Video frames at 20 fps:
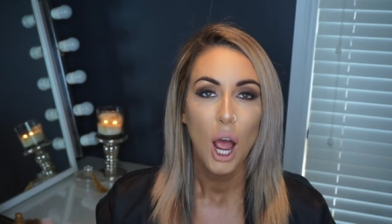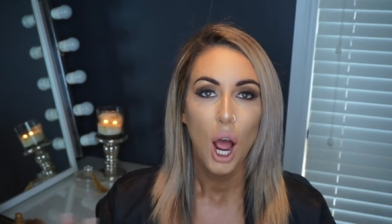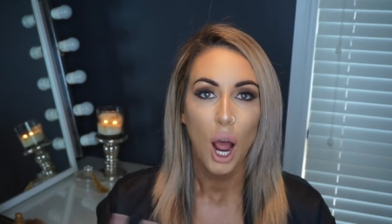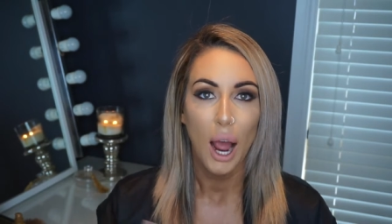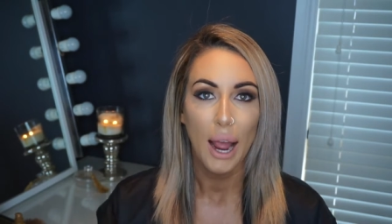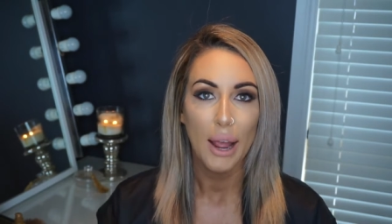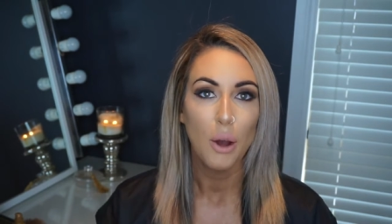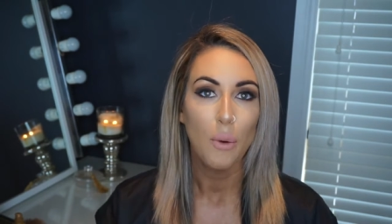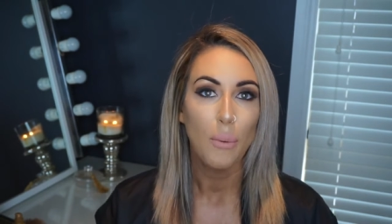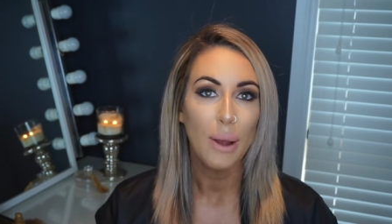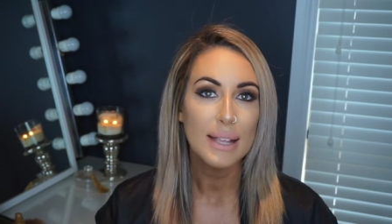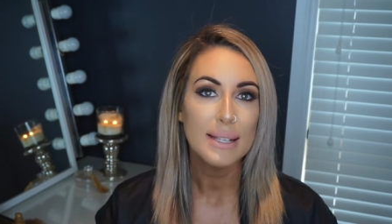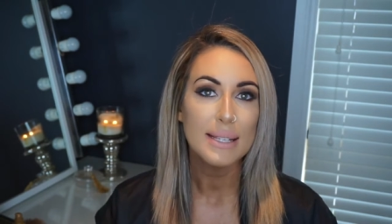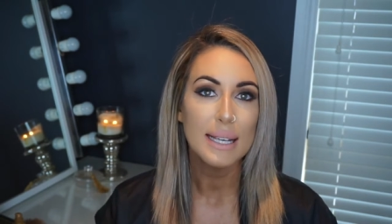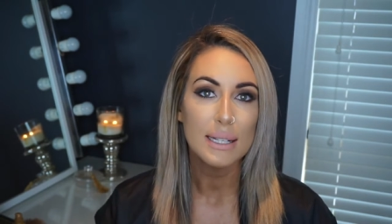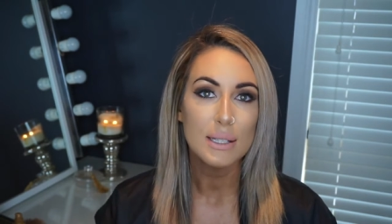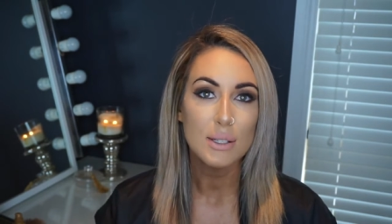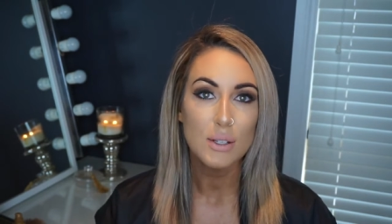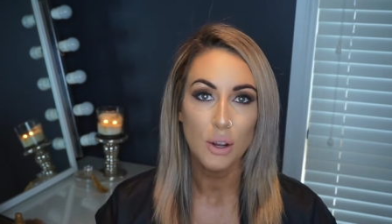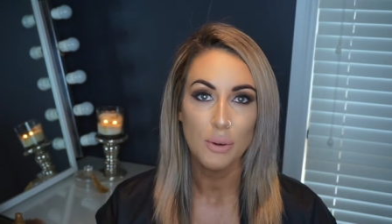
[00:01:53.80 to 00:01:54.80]
I always
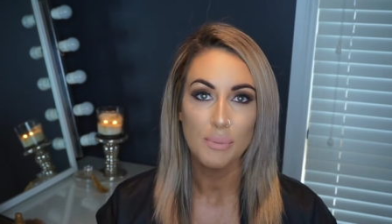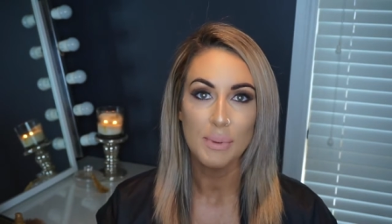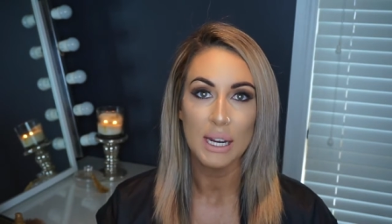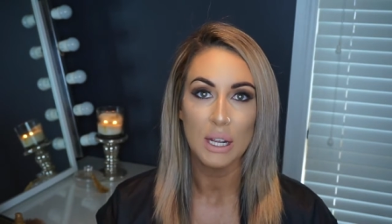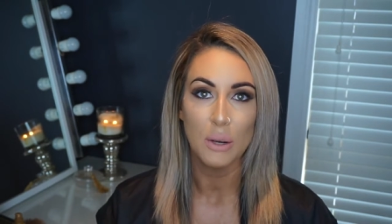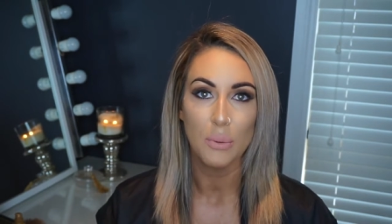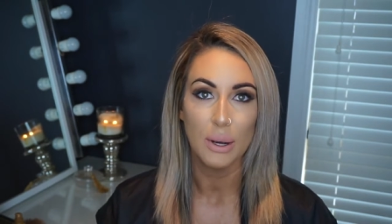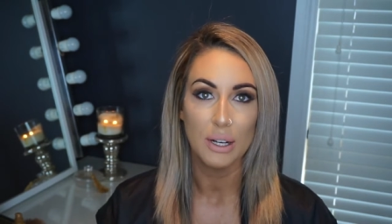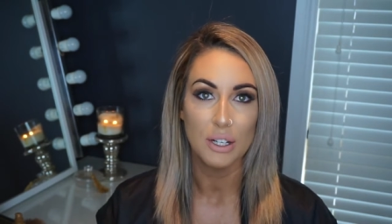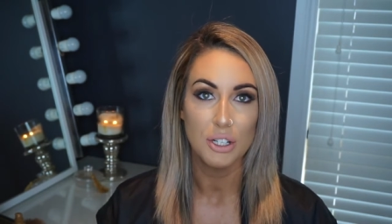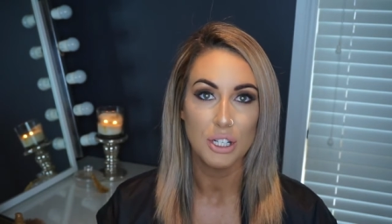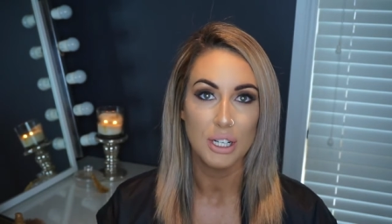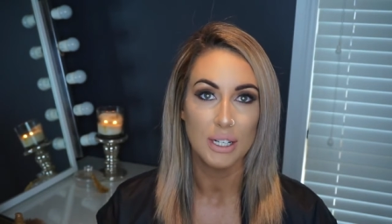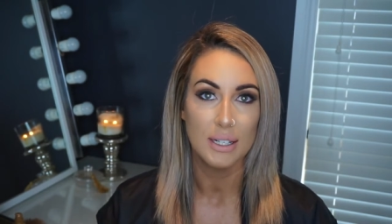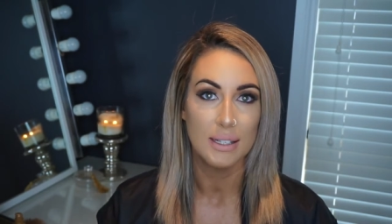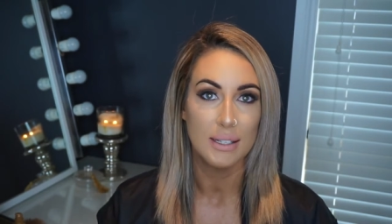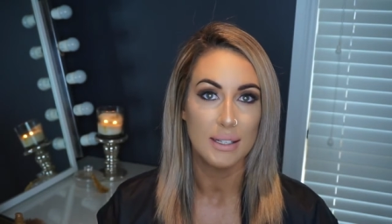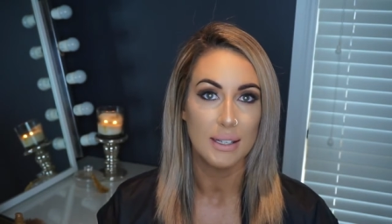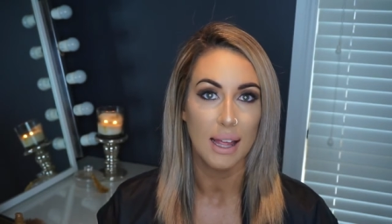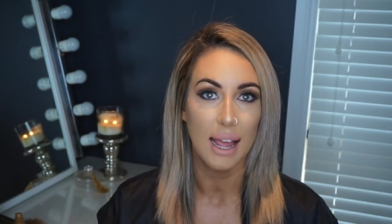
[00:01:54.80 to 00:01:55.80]
get so many
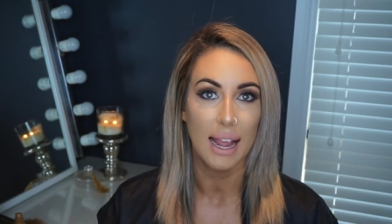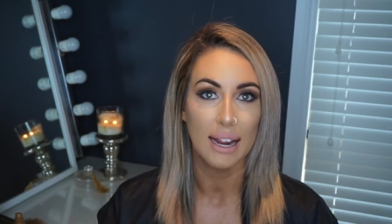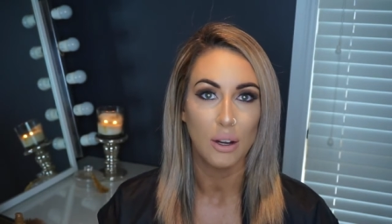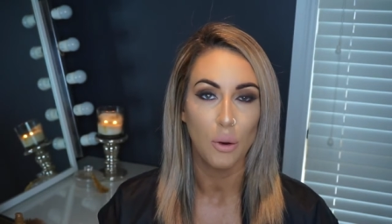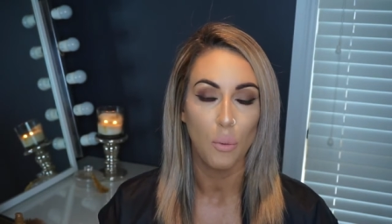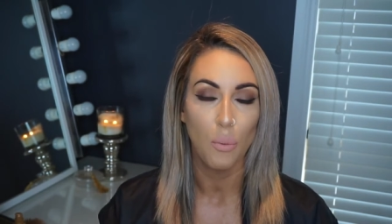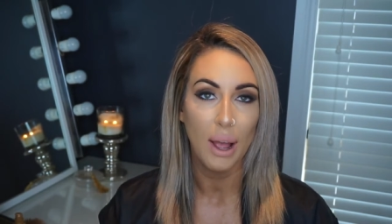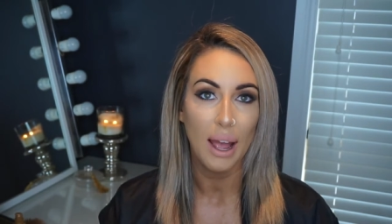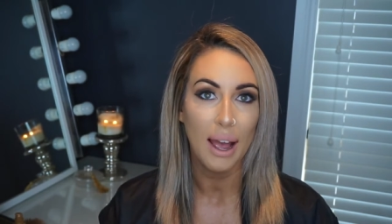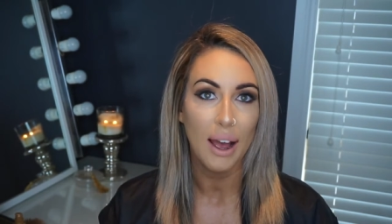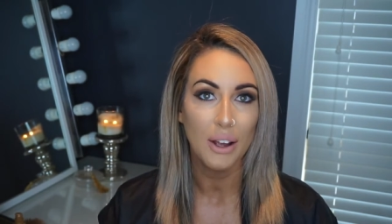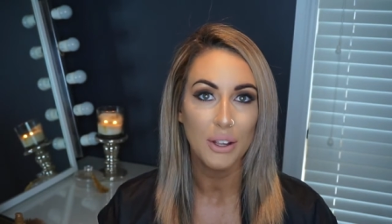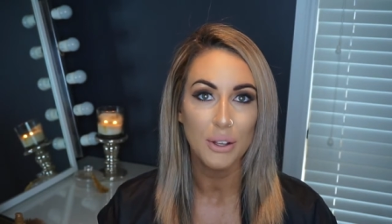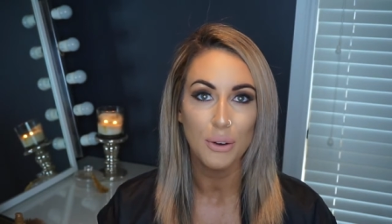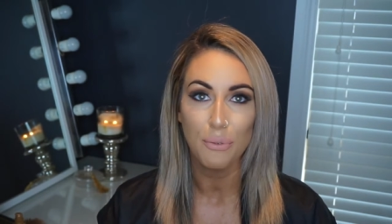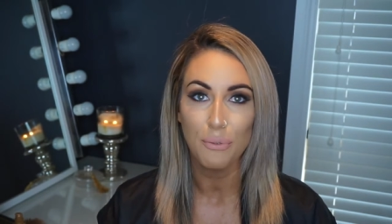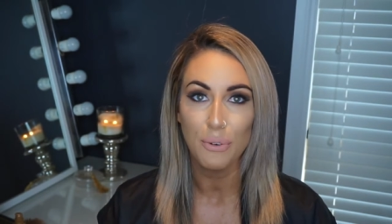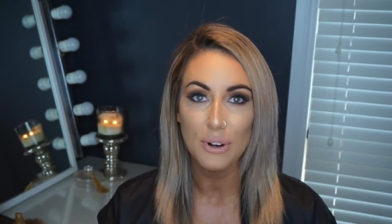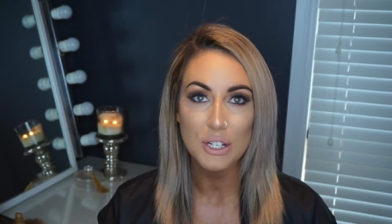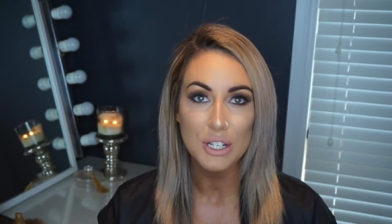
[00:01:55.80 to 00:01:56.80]
questions like, wow,
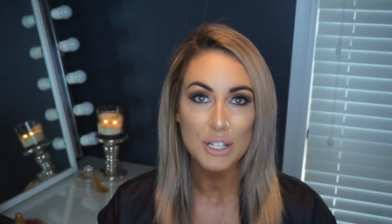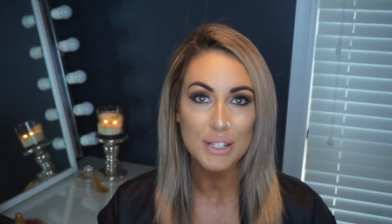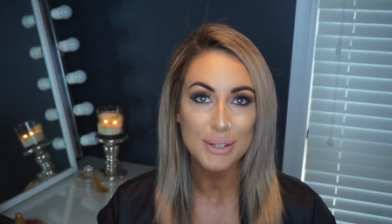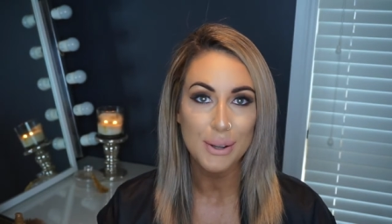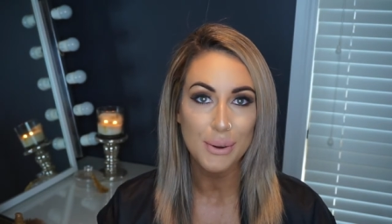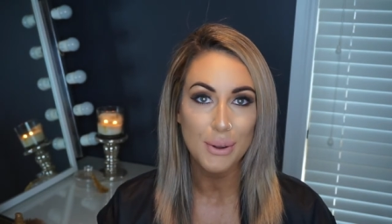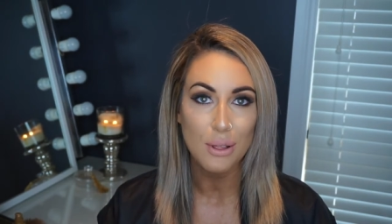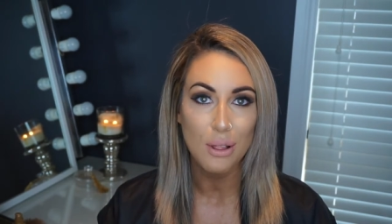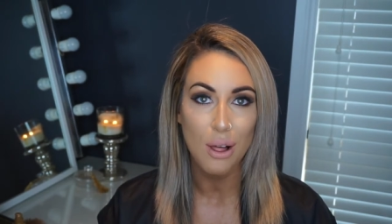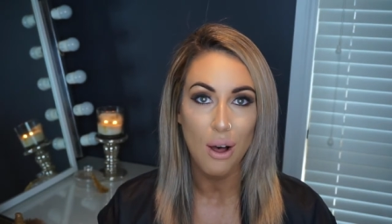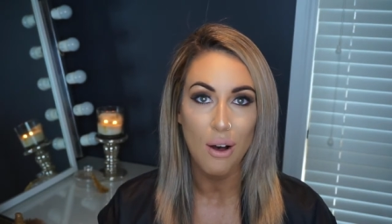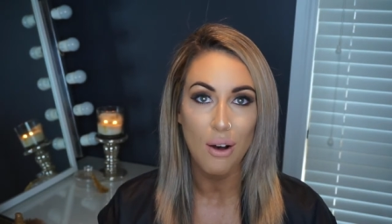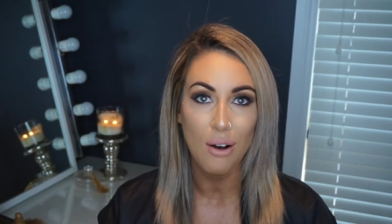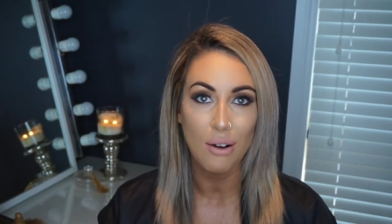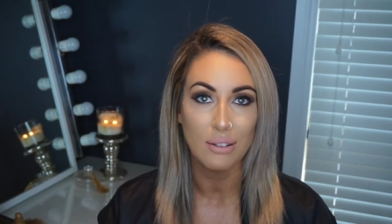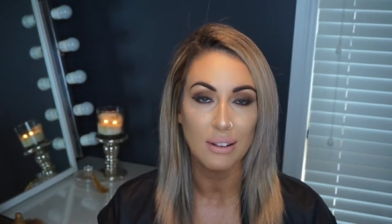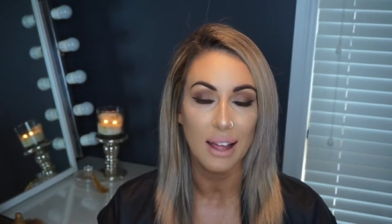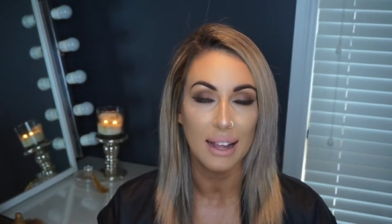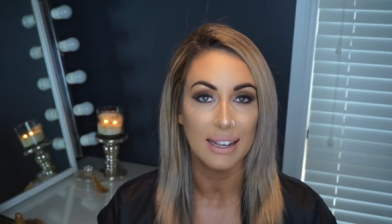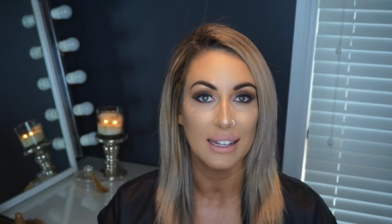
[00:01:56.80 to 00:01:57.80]
your fringe is so
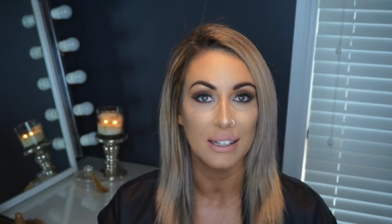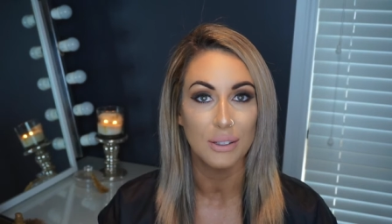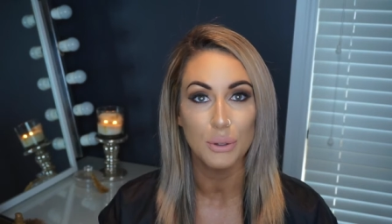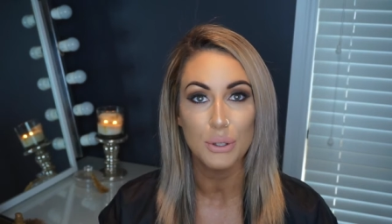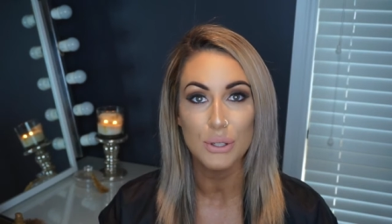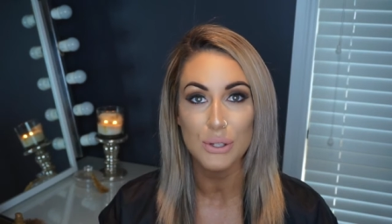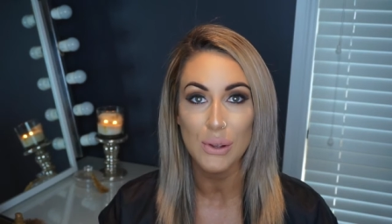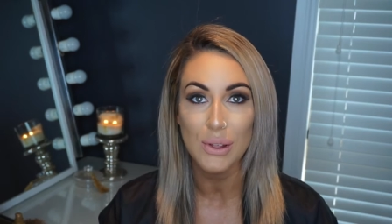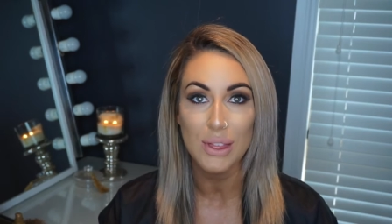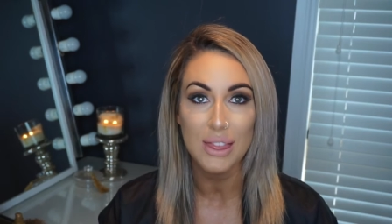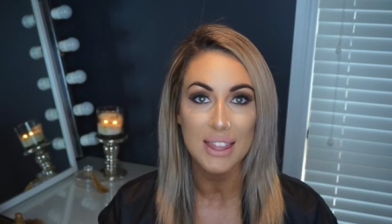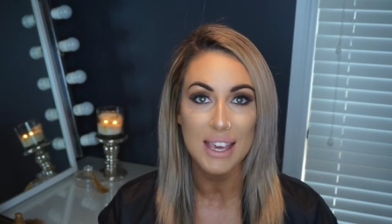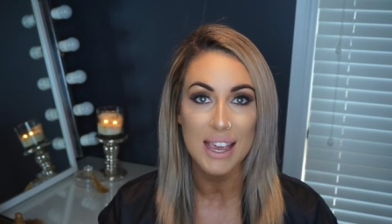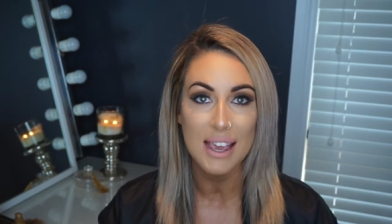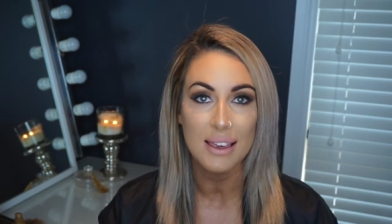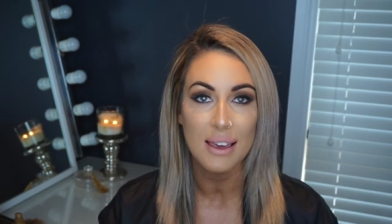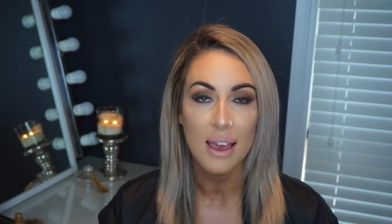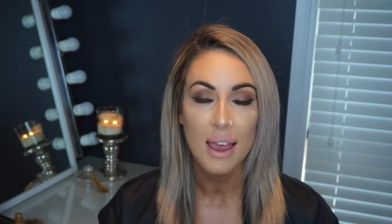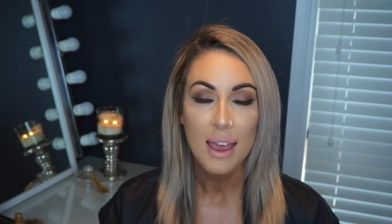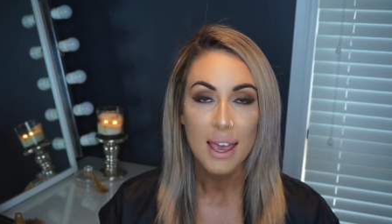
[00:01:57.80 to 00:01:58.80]
long, like it looks so
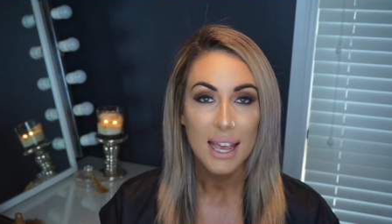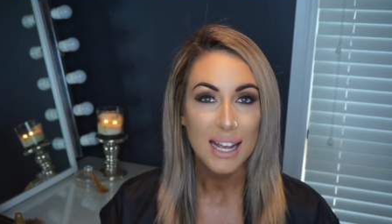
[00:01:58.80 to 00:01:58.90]
thick.